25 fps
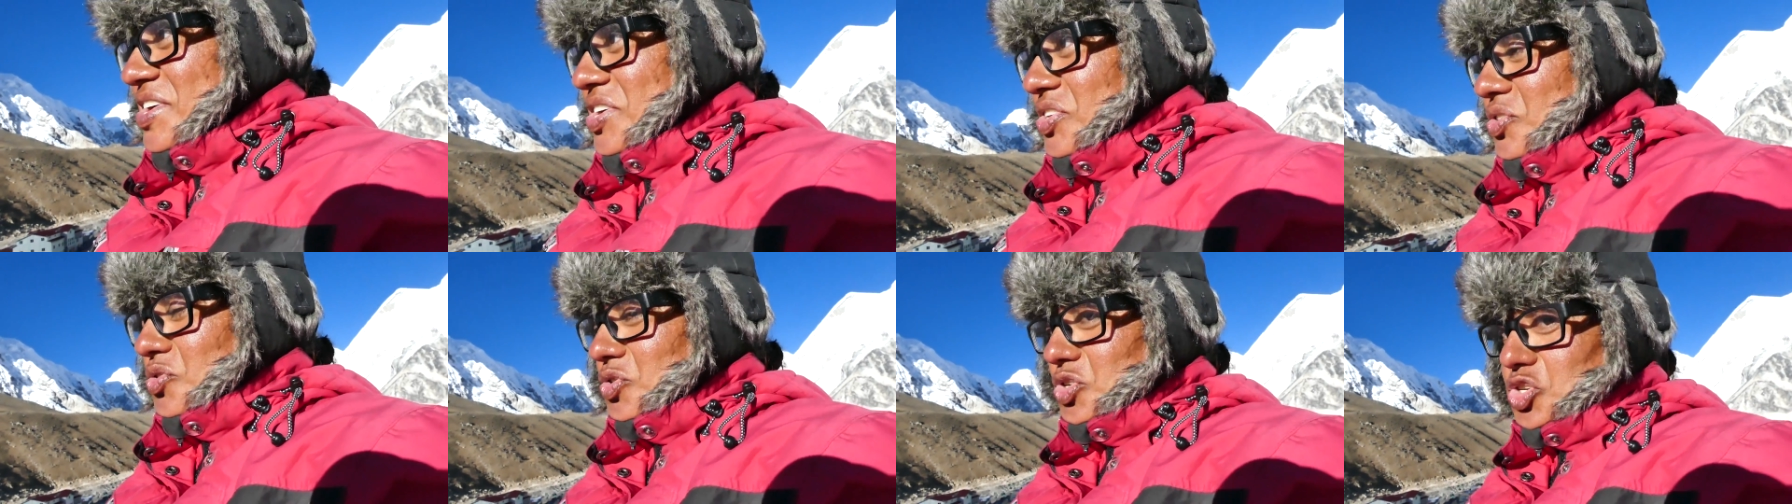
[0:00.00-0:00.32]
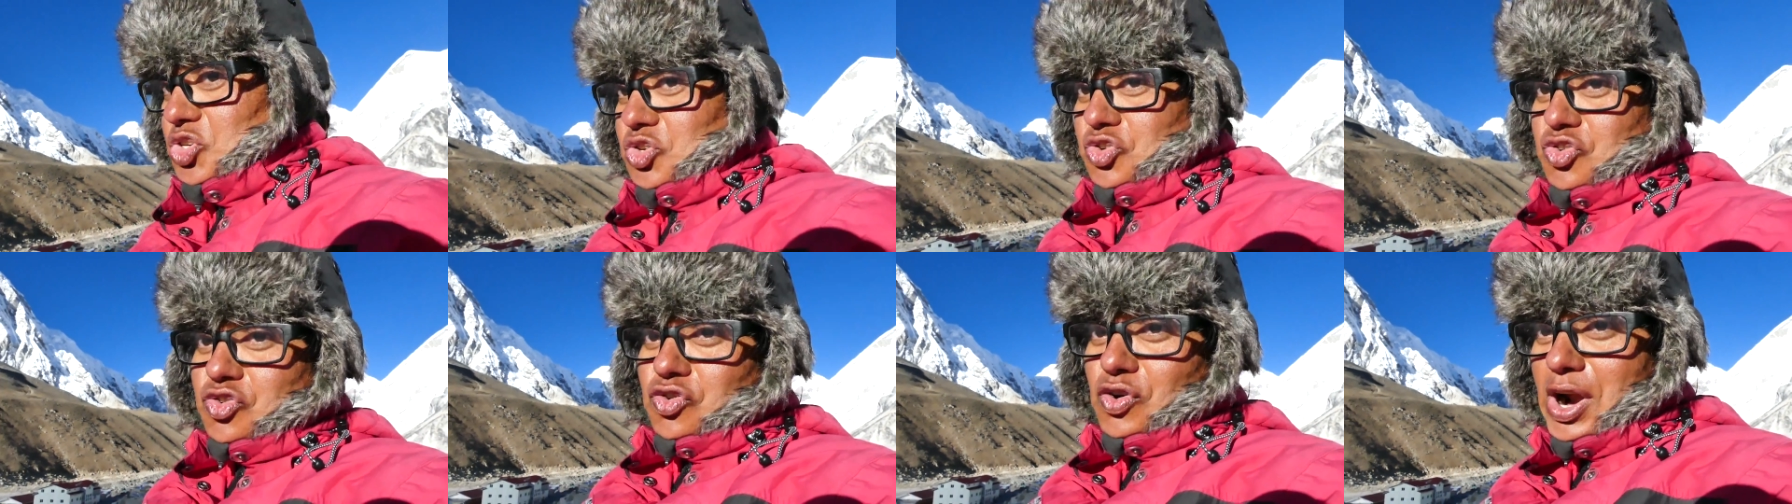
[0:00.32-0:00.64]

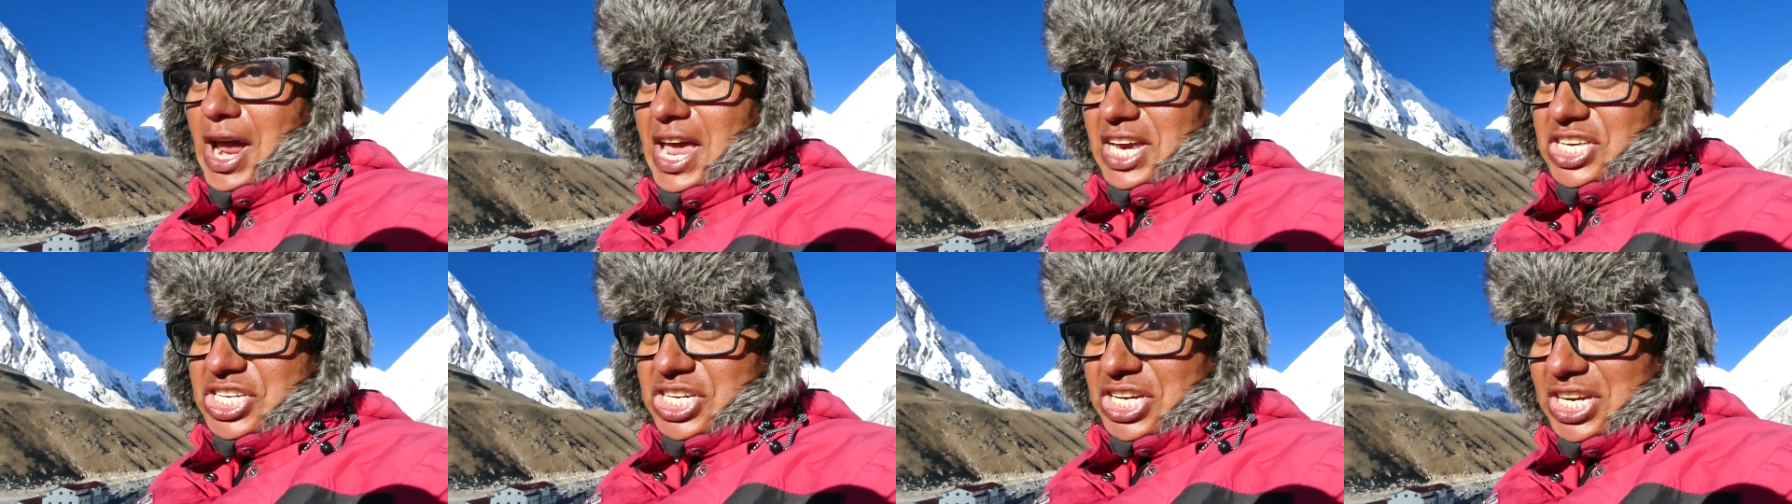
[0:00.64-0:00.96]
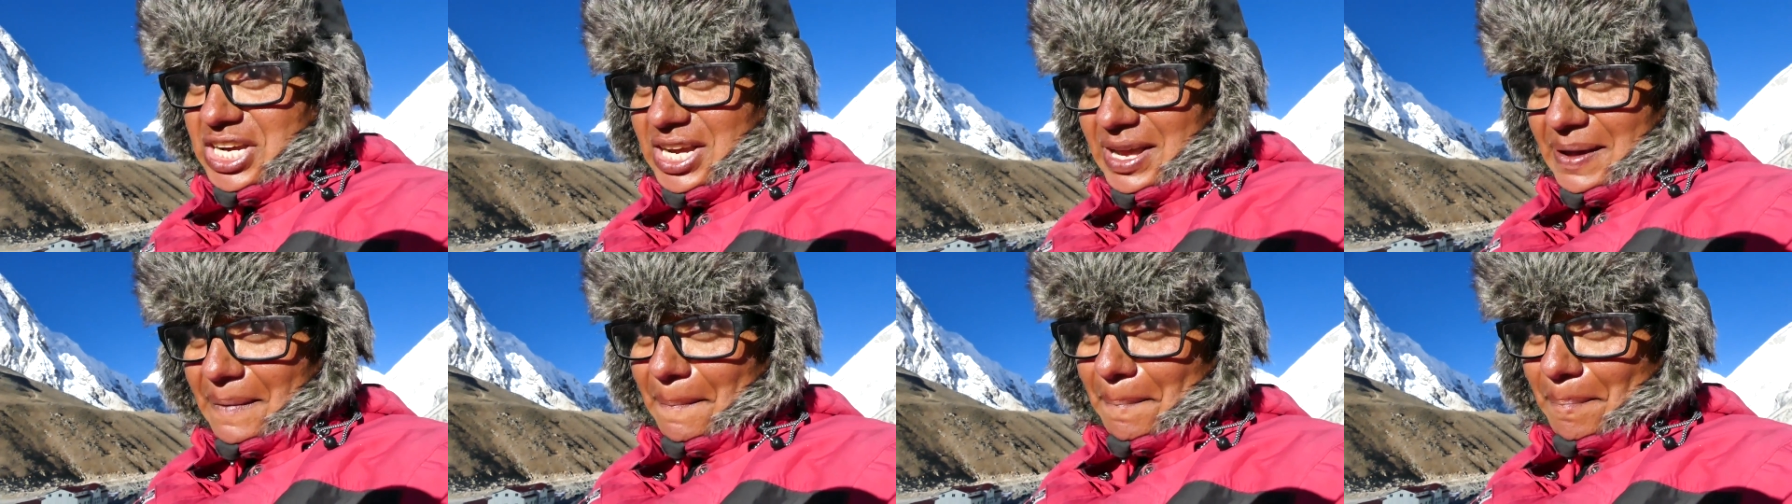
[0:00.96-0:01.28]

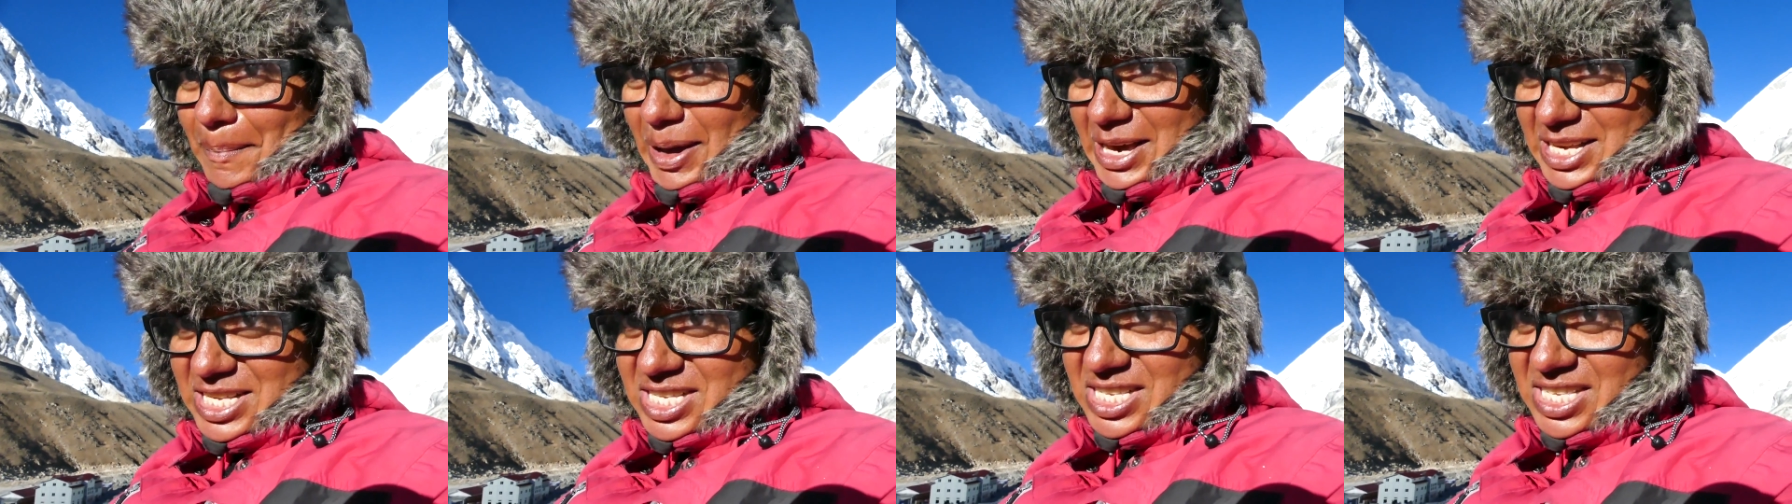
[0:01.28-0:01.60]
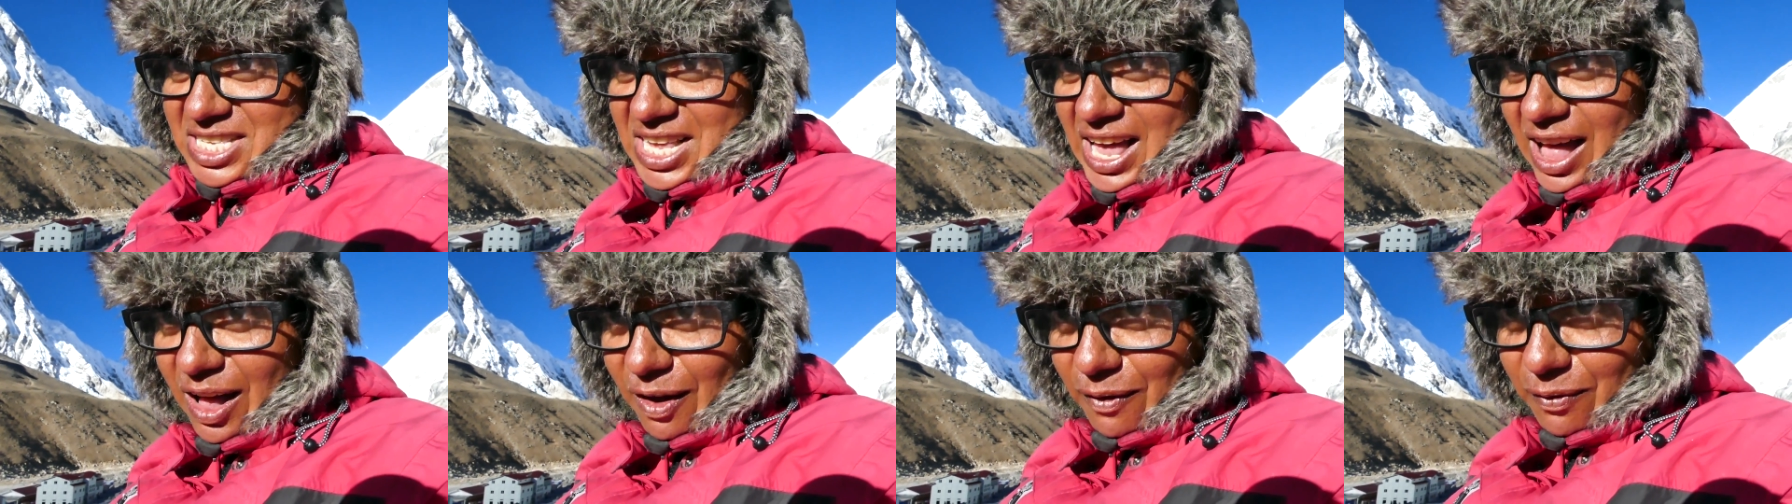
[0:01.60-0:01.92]
stretch
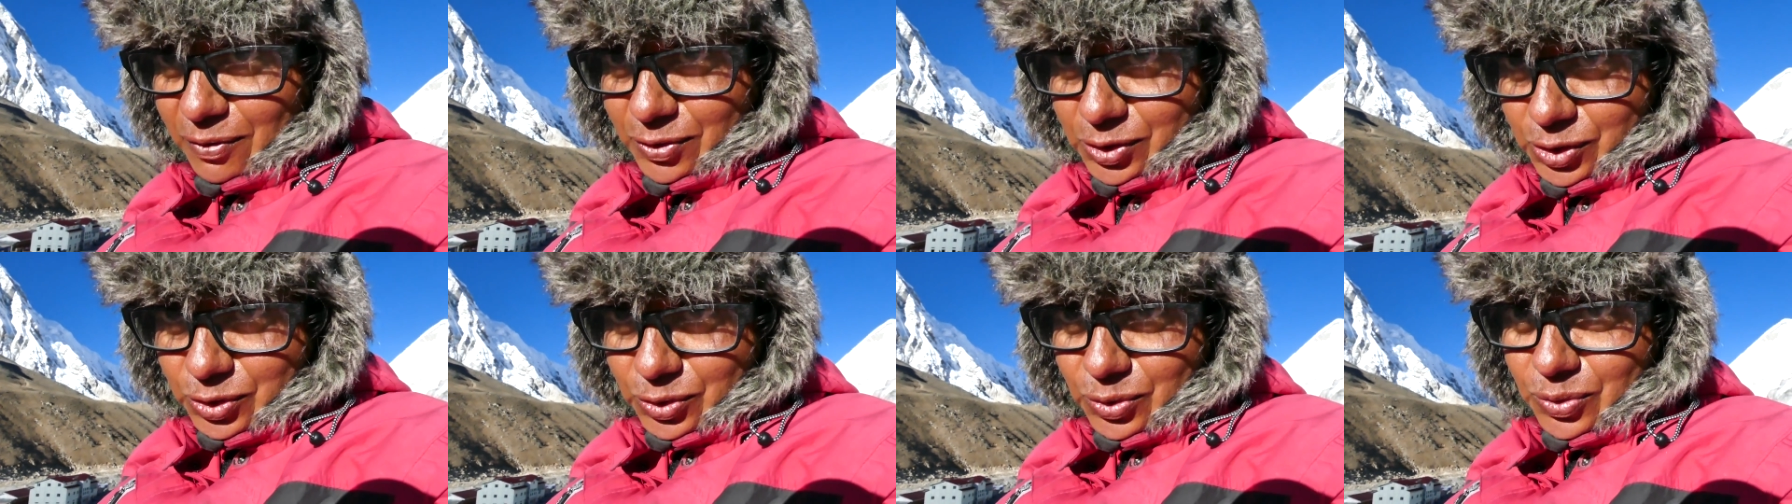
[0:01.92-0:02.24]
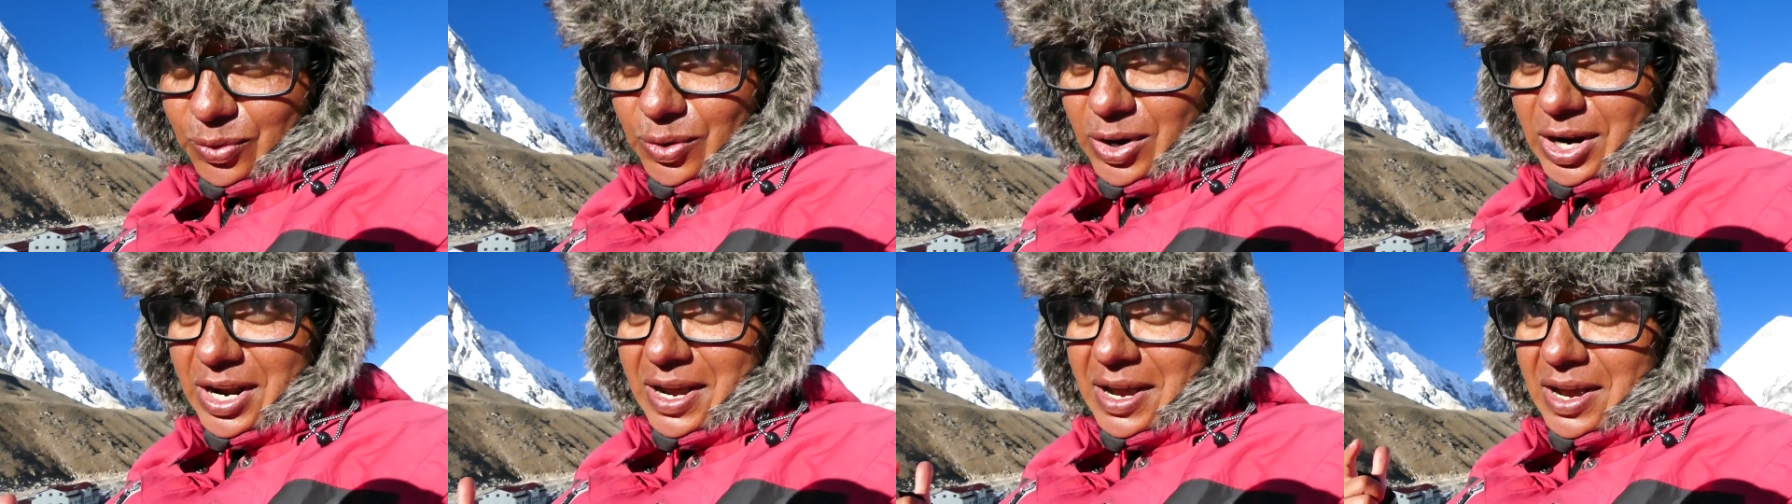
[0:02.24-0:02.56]
myself
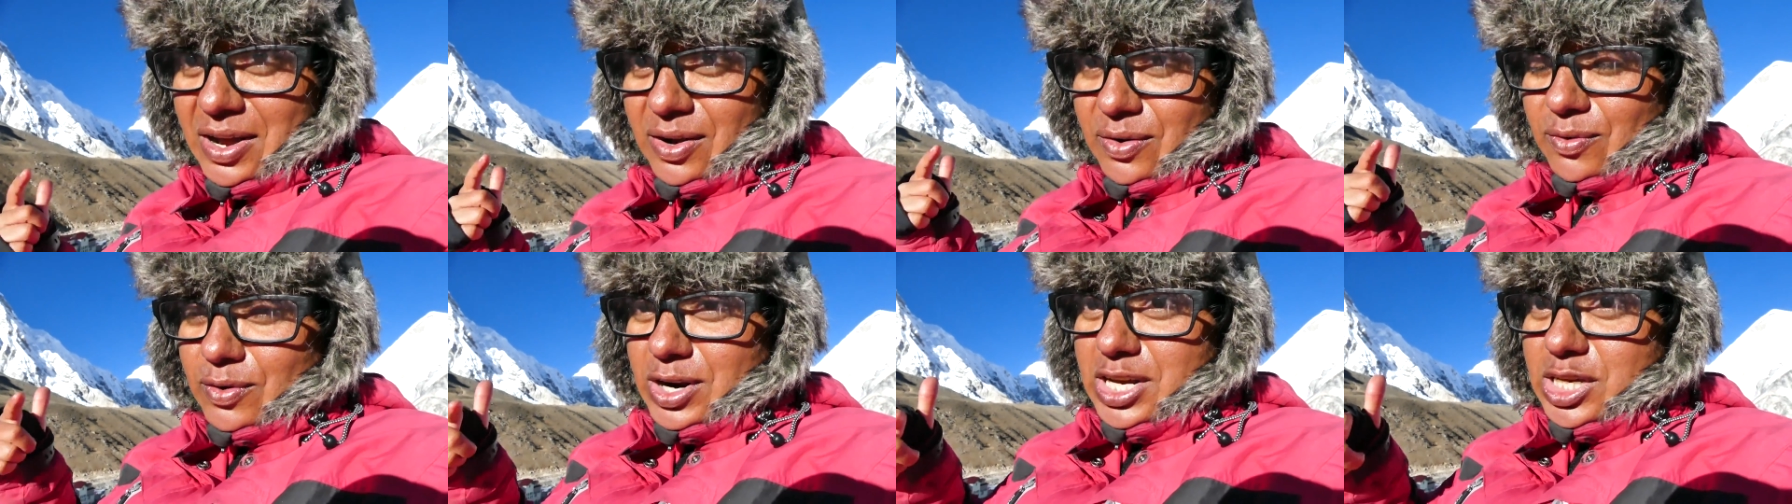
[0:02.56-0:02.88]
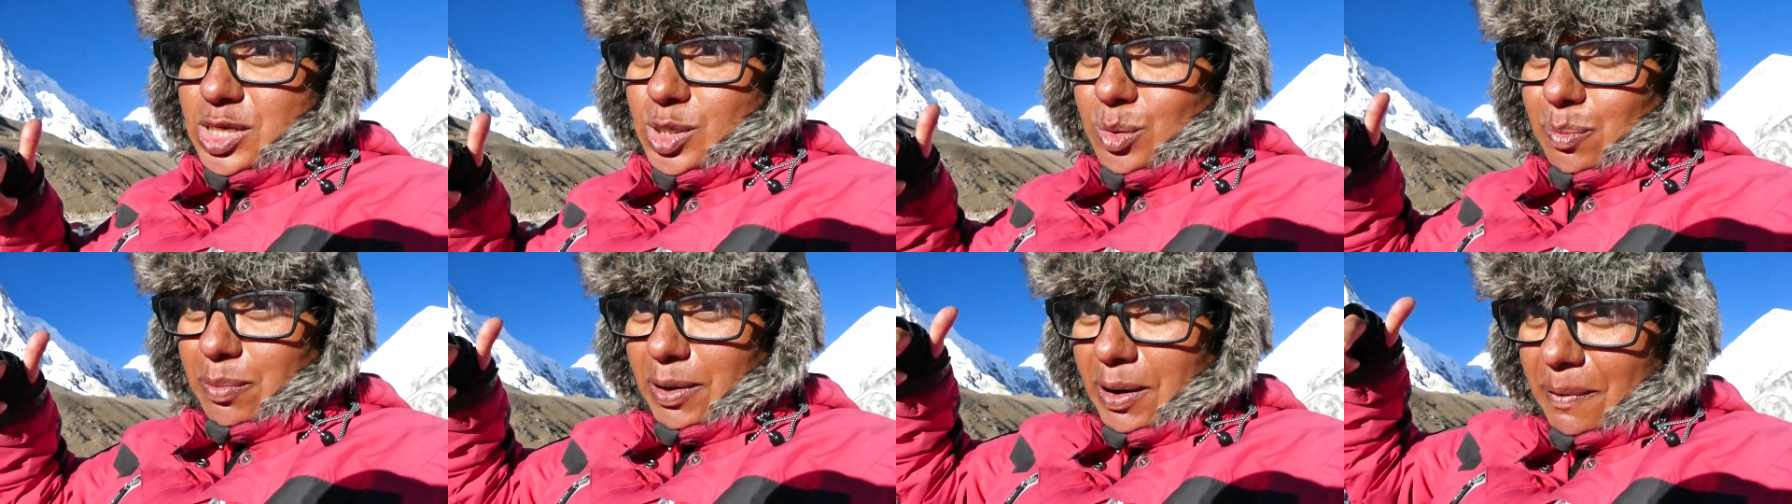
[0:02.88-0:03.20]
to
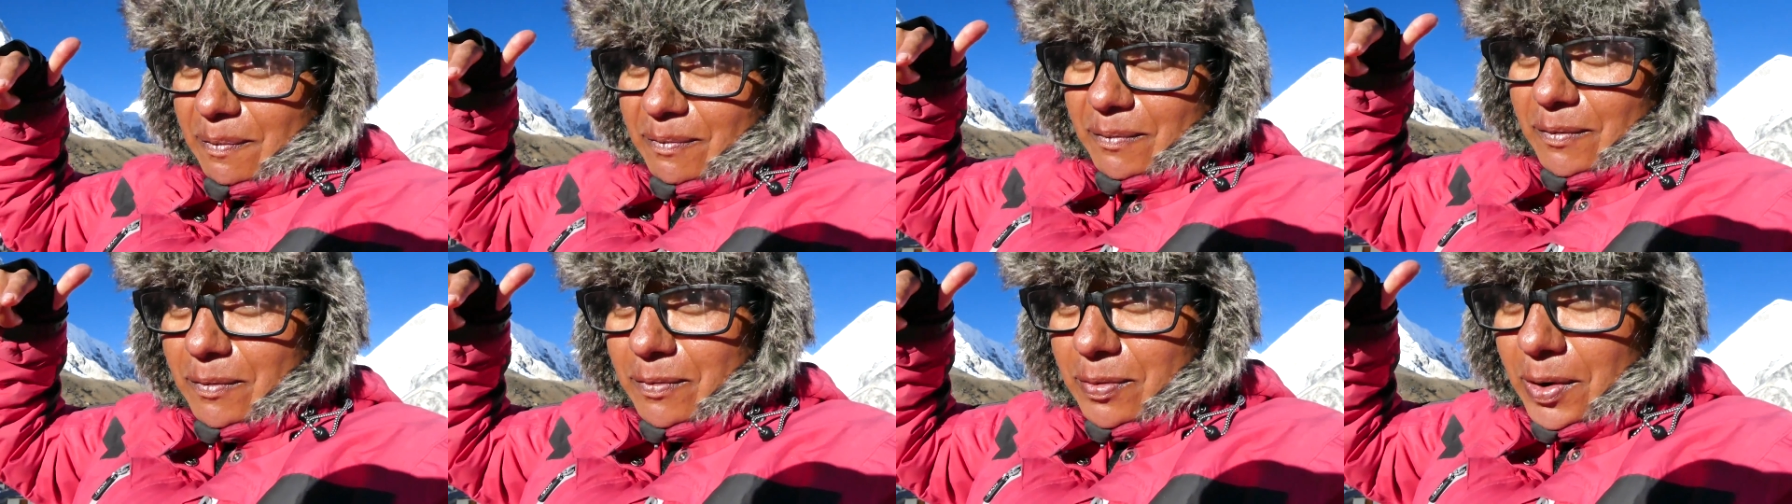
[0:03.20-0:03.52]
reach from,